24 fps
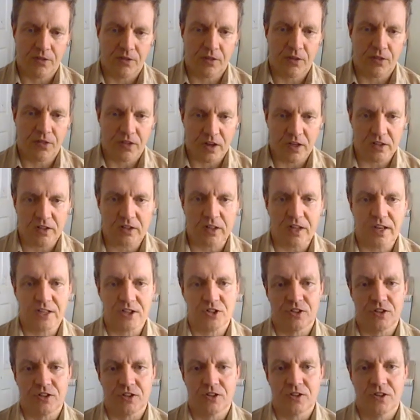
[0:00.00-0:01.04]
The third
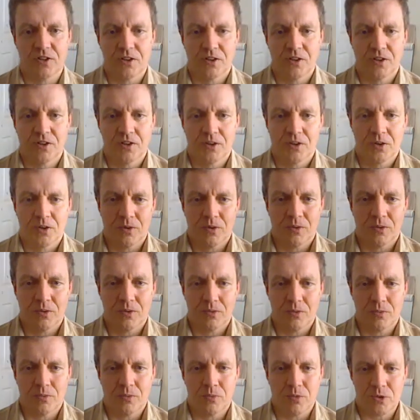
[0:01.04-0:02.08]
lesson
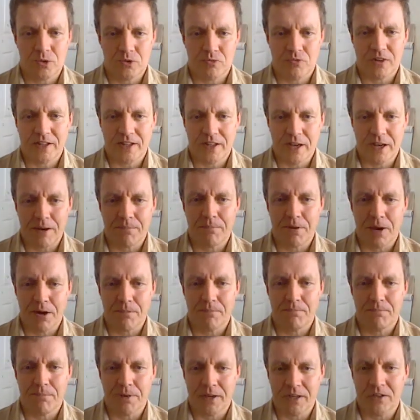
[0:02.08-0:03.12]
was really
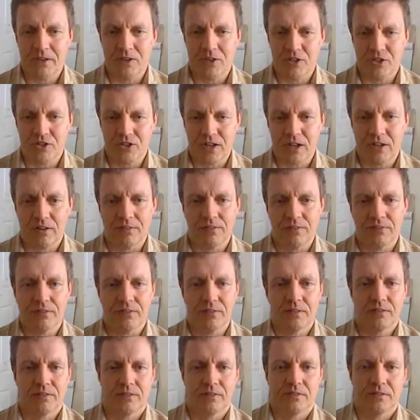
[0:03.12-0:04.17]
about being yourself.
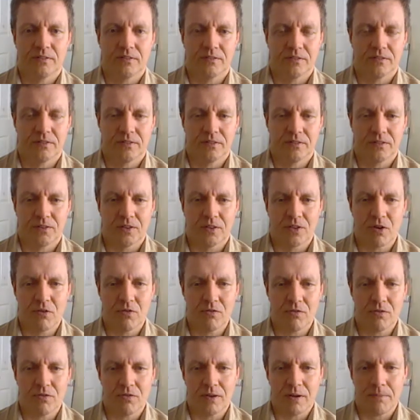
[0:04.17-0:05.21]

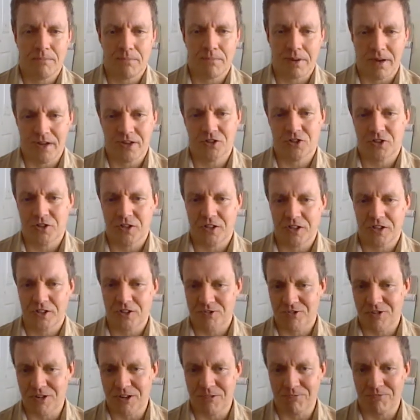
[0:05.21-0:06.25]
Don't impersonate
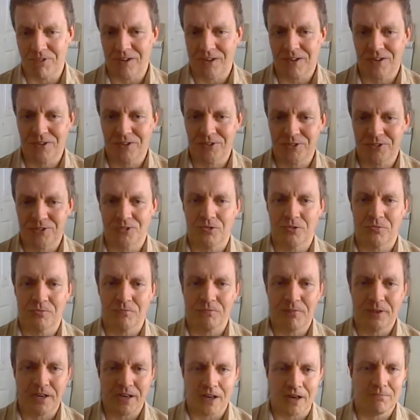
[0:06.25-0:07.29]
someone else,
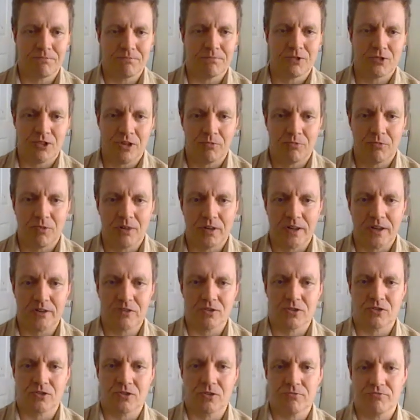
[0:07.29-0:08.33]
don't become someone
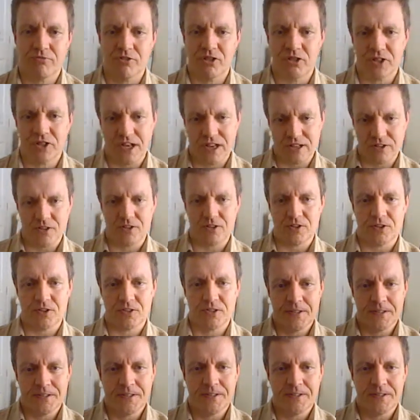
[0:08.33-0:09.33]
else, don't pretend